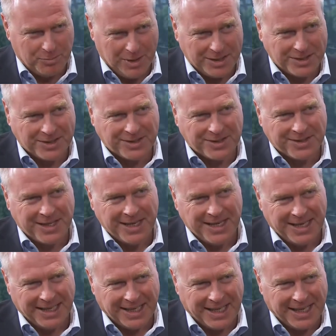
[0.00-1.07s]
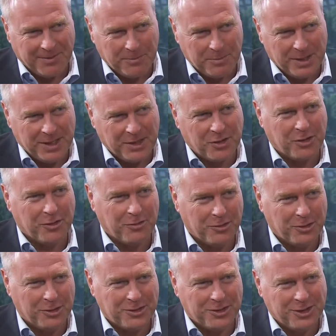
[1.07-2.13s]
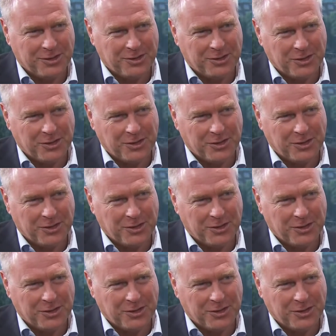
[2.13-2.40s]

Musts can be converted